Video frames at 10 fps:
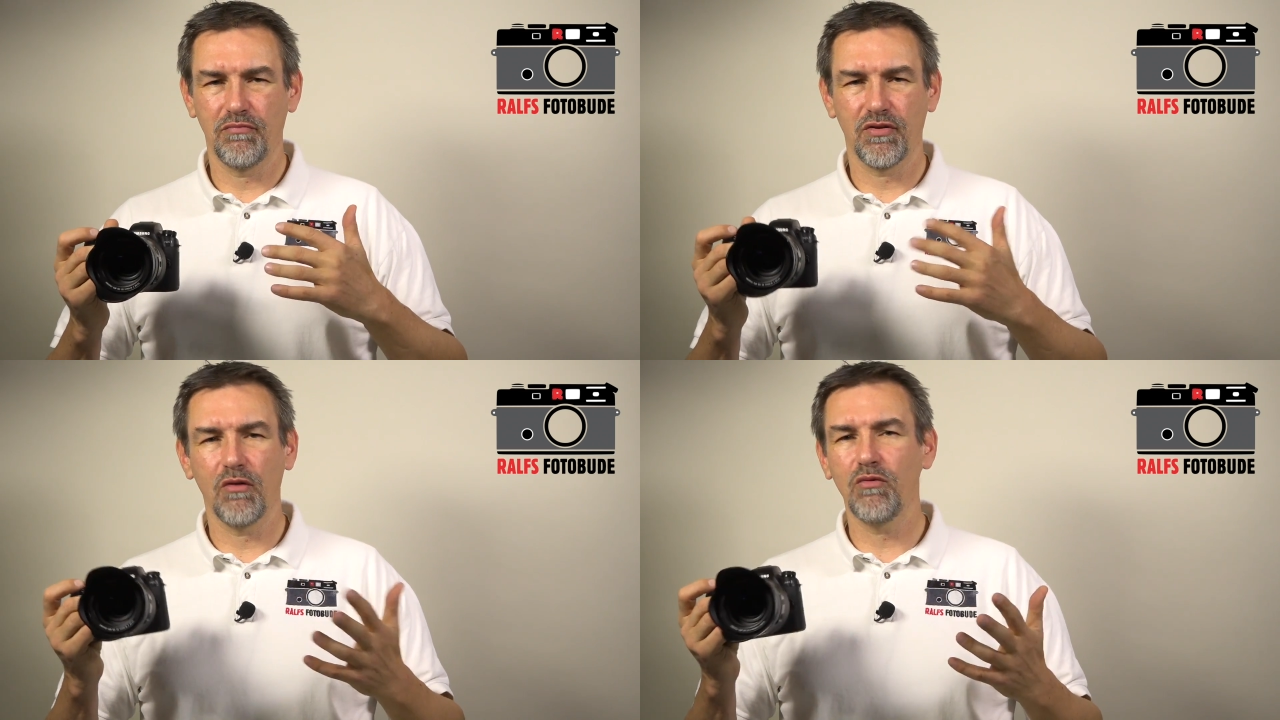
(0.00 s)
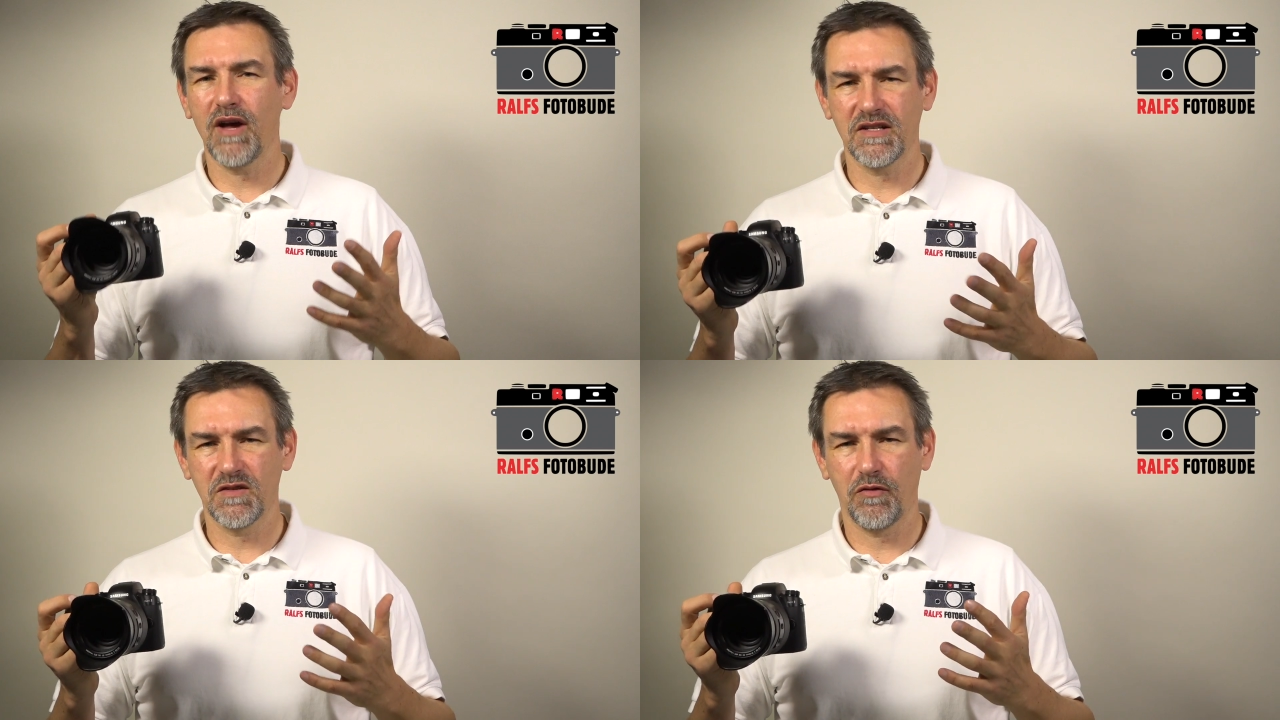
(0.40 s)

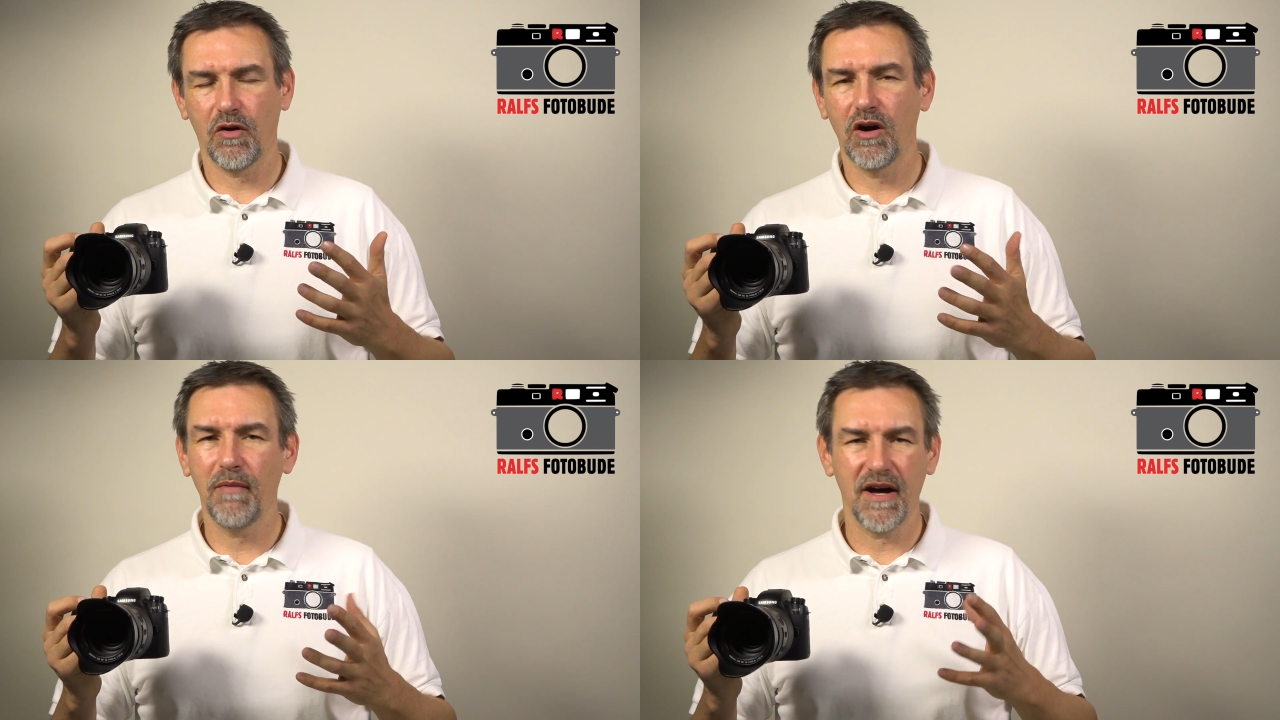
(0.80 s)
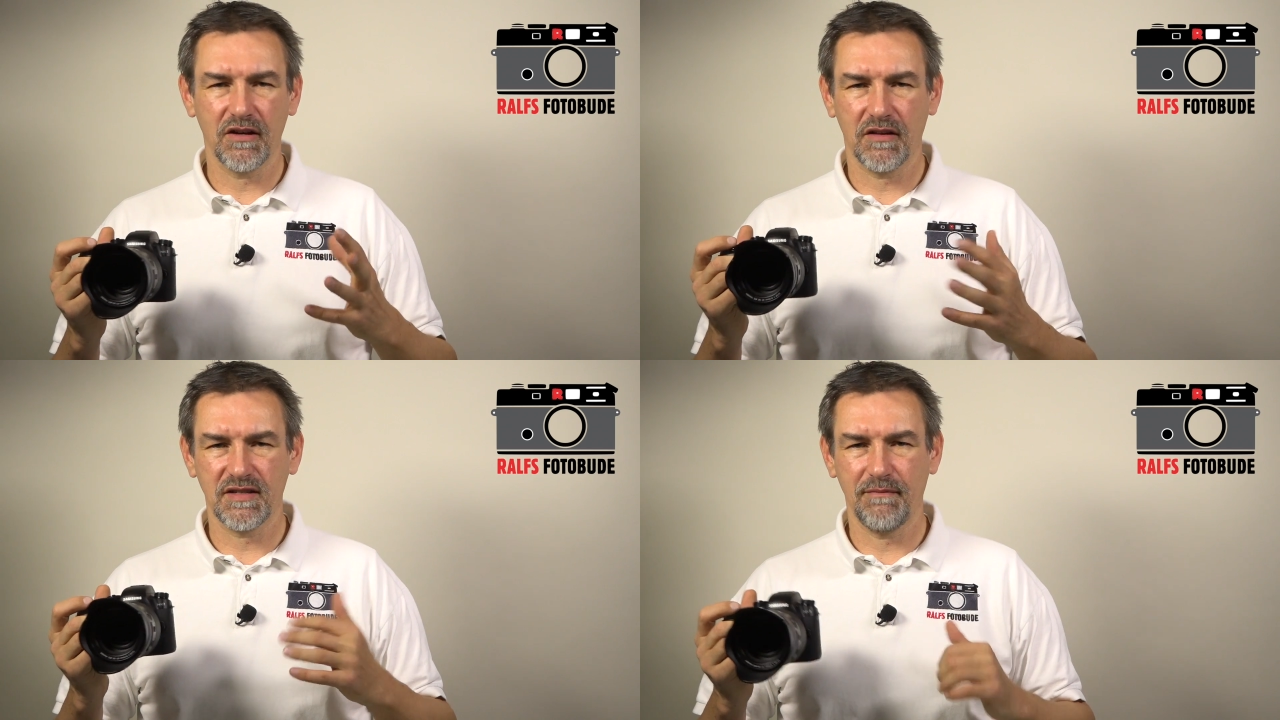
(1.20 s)
ProRes format
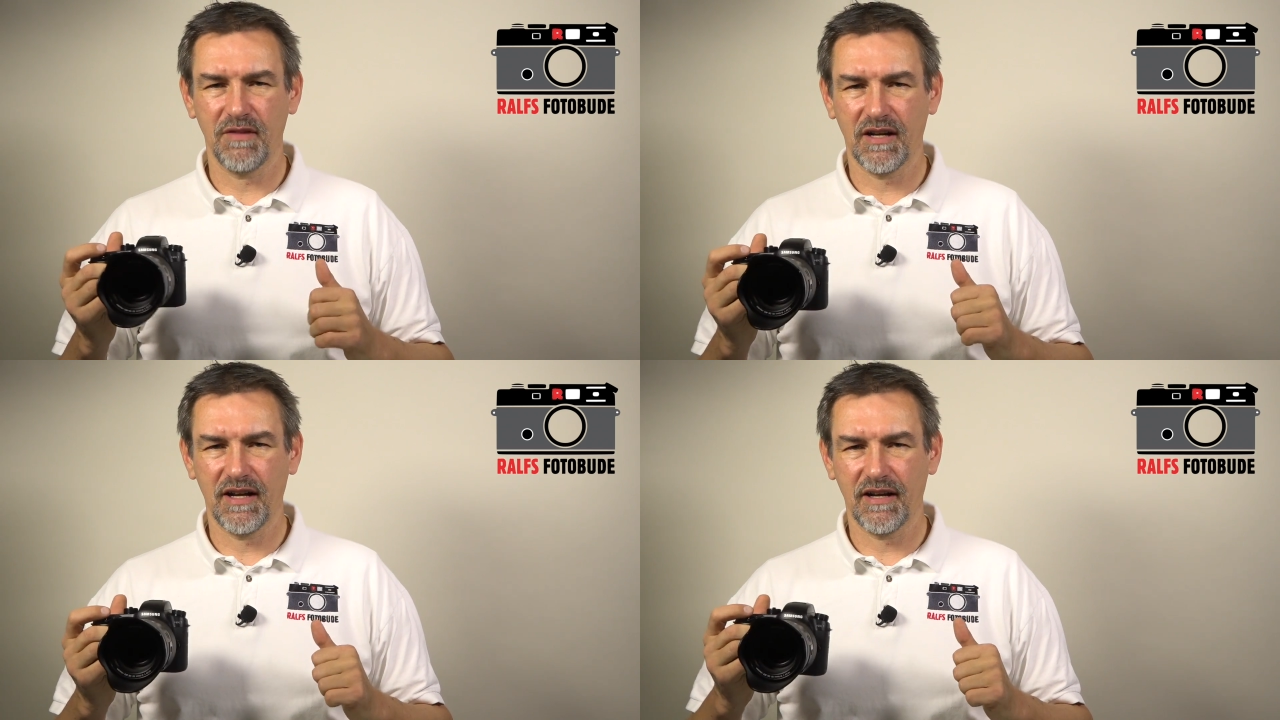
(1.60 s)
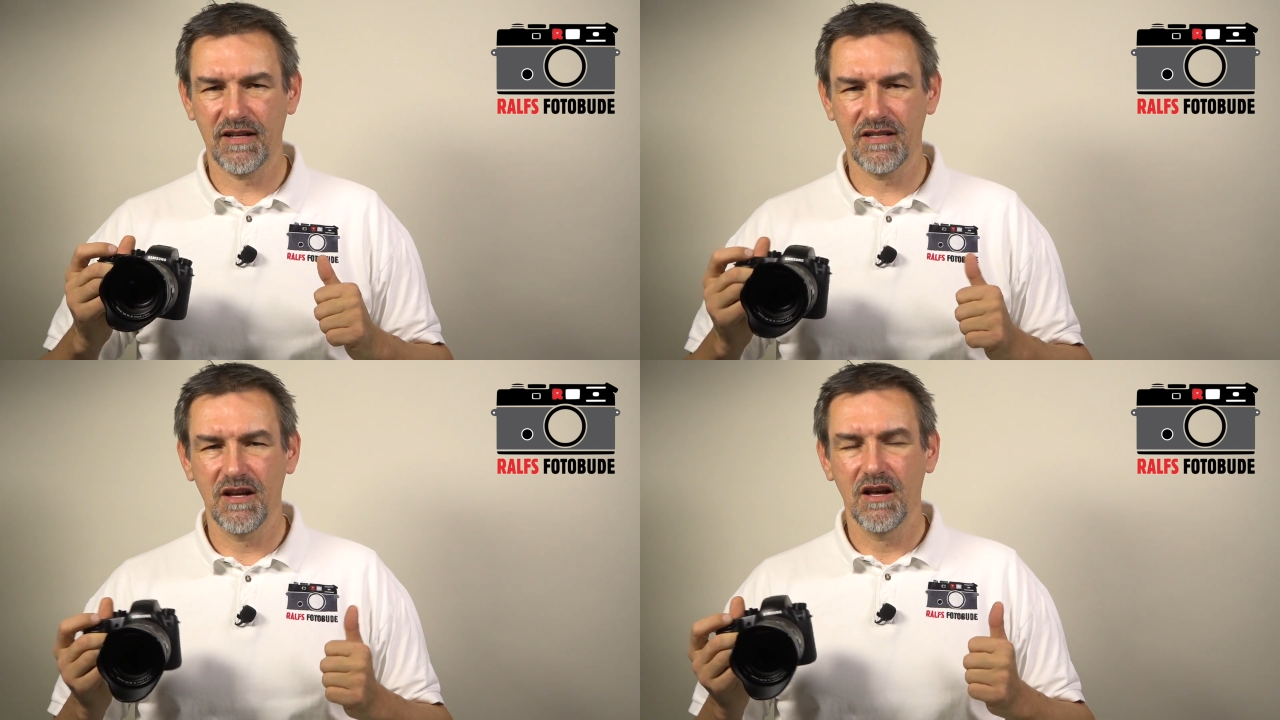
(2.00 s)
or something like
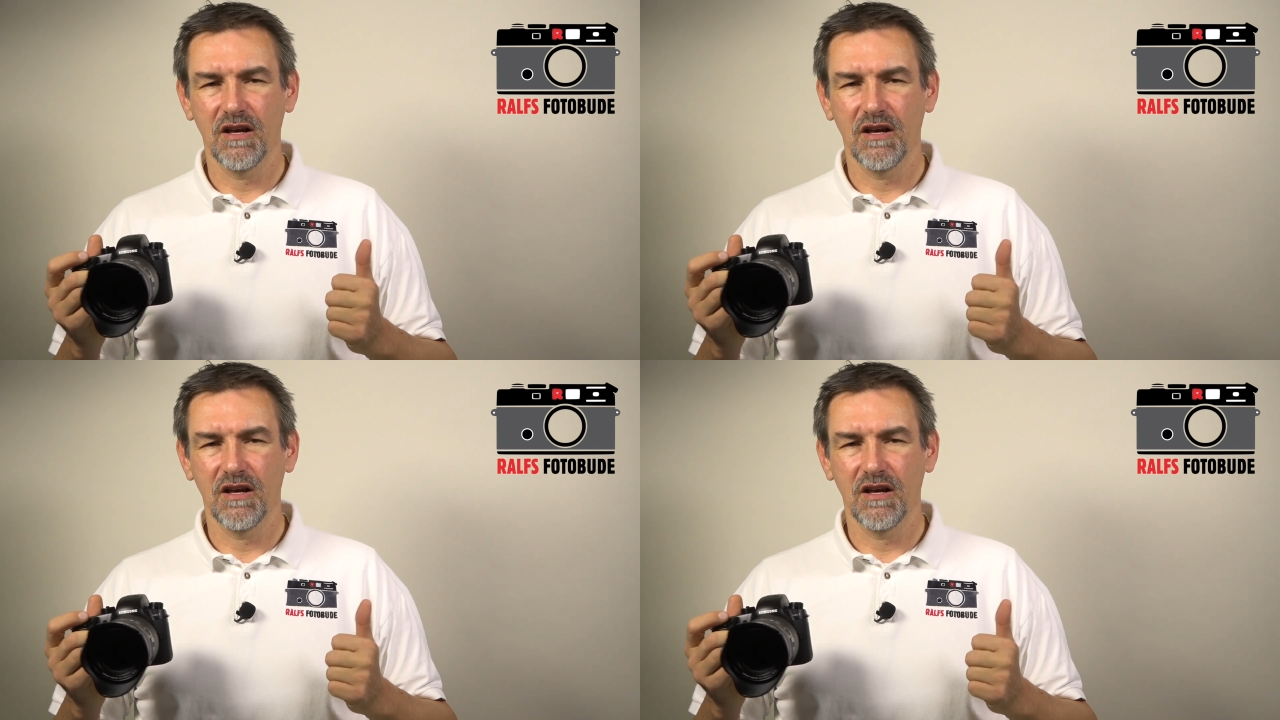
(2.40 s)
this,